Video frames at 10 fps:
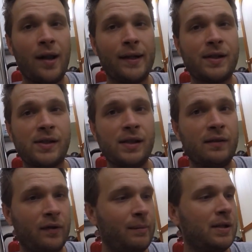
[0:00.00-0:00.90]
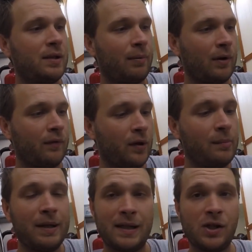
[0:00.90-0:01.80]
I like to see the
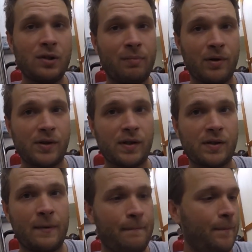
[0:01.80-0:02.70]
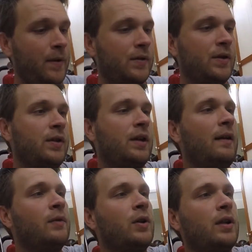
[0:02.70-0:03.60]
fermentation process. So you can
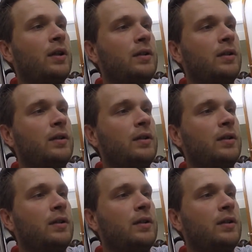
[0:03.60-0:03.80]
have a look at it.